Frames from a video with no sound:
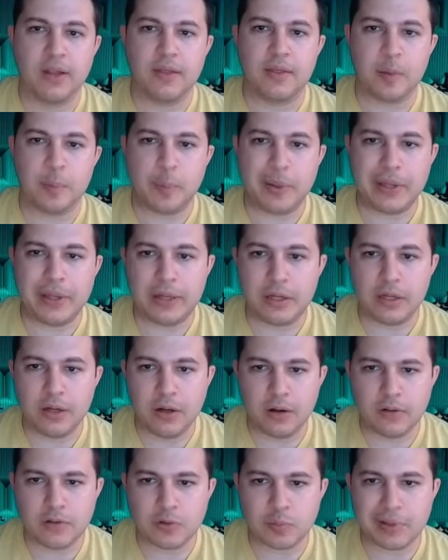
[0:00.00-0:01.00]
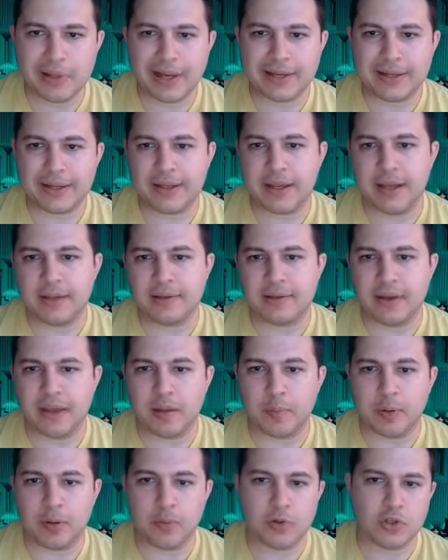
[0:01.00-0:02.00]
the pin here, so black can't
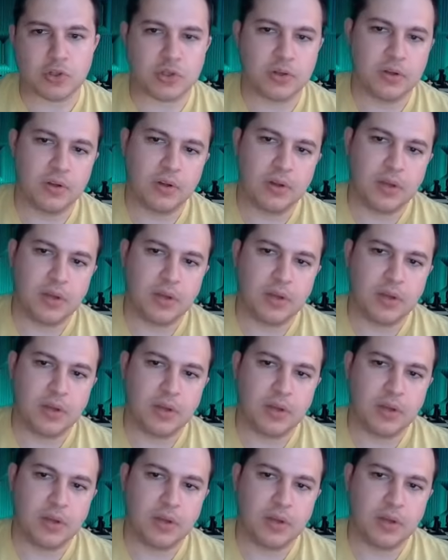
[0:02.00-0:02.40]
take me, which